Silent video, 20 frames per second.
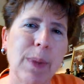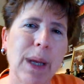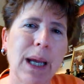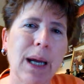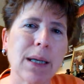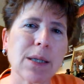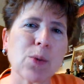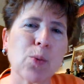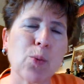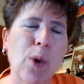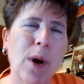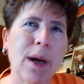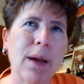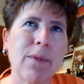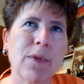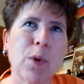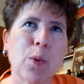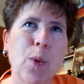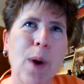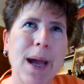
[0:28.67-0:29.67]
because one
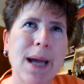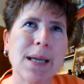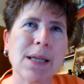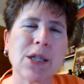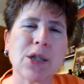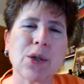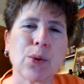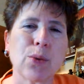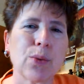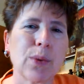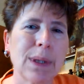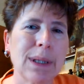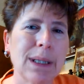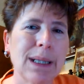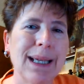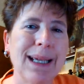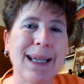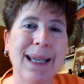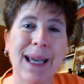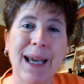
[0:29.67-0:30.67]
of the ways to
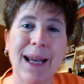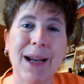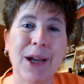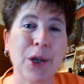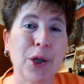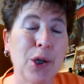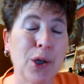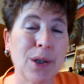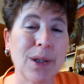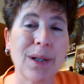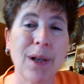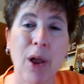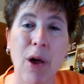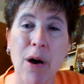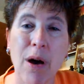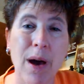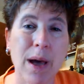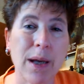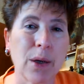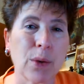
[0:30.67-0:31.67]
really get a good
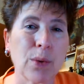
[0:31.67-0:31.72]
lawn,